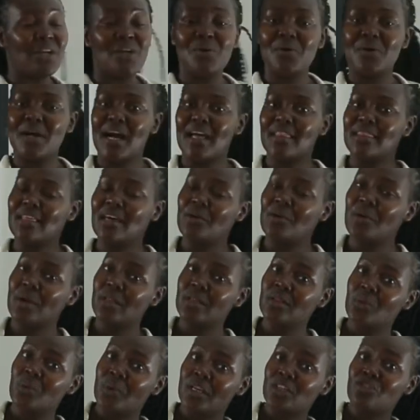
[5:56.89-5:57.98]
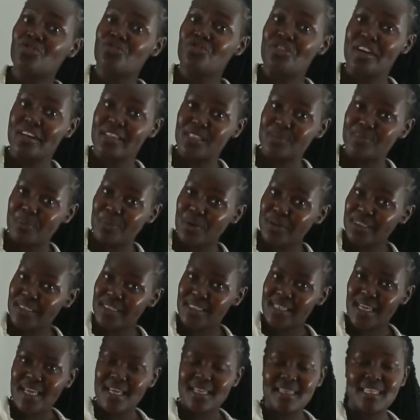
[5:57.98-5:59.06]
look at the railway transport.
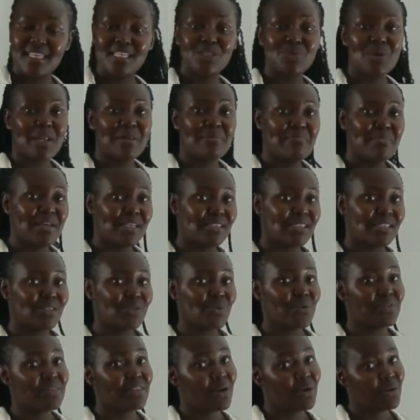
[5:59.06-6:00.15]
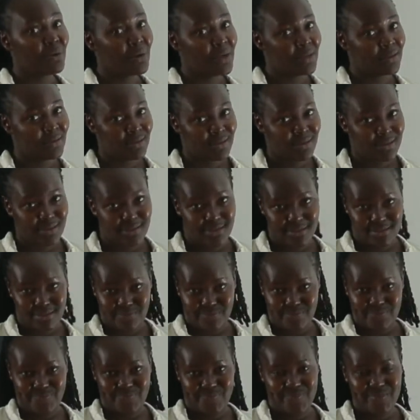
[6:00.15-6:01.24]
This one bases on the rails.
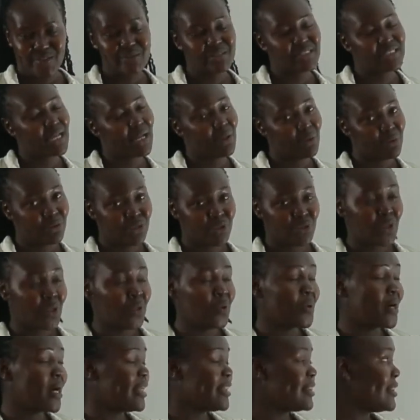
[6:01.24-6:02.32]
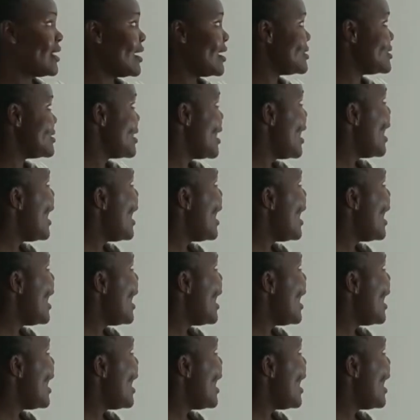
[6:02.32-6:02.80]
We shall also look at that.